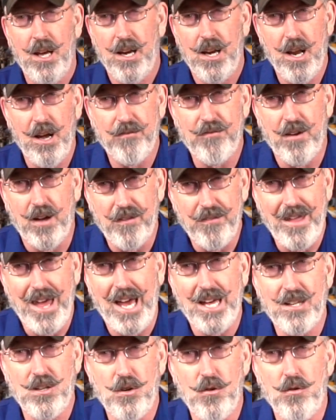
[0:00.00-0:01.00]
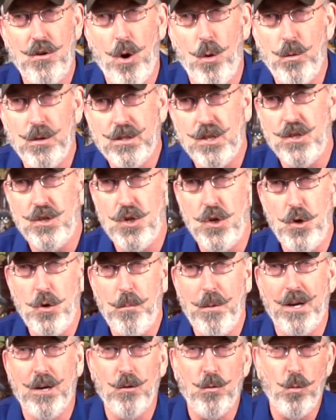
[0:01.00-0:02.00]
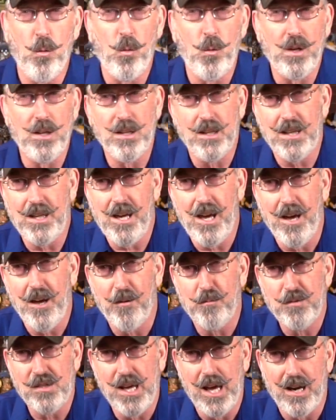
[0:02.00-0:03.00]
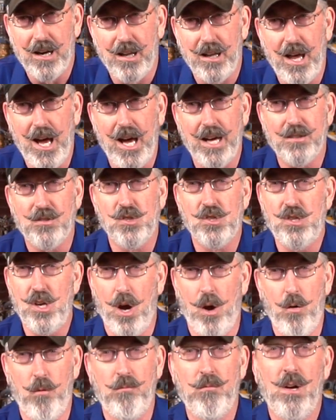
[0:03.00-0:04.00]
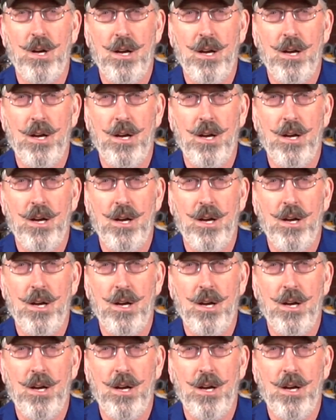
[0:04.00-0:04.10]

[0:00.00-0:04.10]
Enough on that, you know what to do, but it really helps out a lot. So,